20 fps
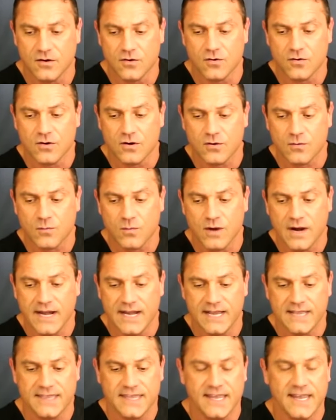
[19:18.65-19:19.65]
or
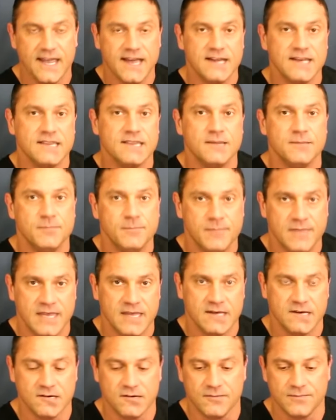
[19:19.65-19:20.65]
right at the end of the
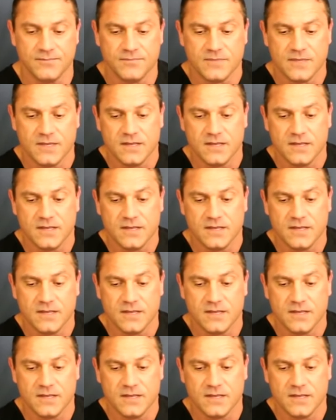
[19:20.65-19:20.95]
meal.